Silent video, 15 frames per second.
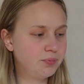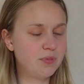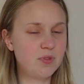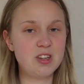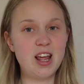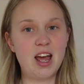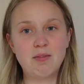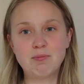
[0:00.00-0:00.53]

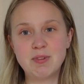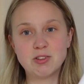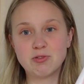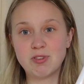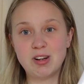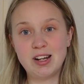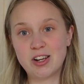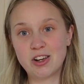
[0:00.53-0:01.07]
Yeah, it's
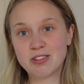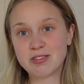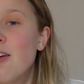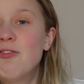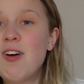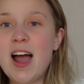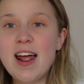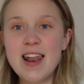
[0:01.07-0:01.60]
really good.
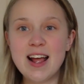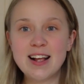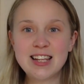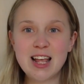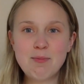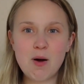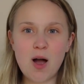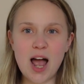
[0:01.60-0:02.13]
Right, next
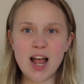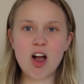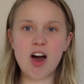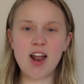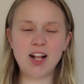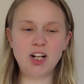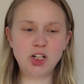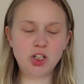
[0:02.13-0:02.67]
up, I
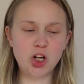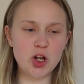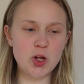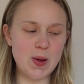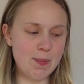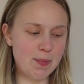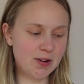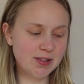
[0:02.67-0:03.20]
can't actually show
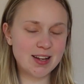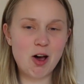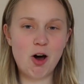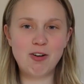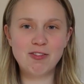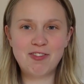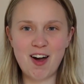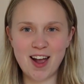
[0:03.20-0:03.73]
you it because I
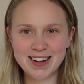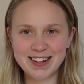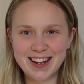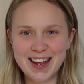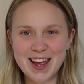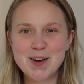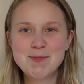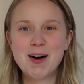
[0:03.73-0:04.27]
can't find
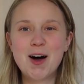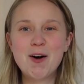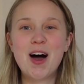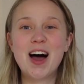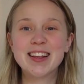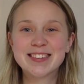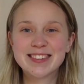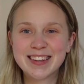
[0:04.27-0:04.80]
it, but
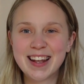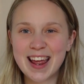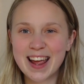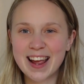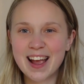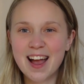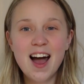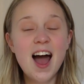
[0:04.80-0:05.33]
a
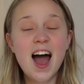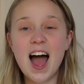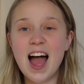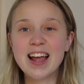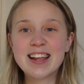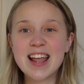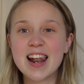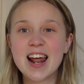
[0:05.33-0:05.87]
sling.
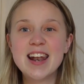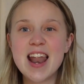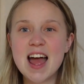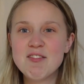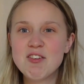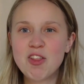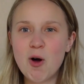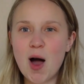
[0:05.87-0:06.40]
Again, I
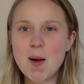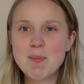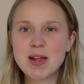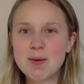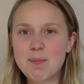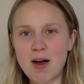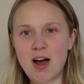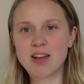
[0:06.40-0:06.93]
never thought I'd be
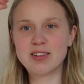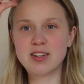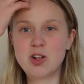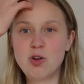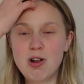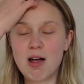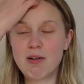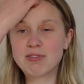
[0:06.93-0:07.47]
a person
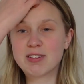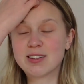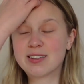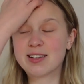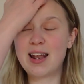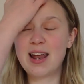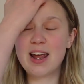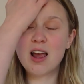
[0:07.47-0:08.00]
who loves a
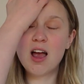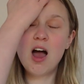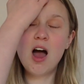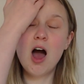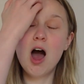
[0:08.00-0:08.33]
sling,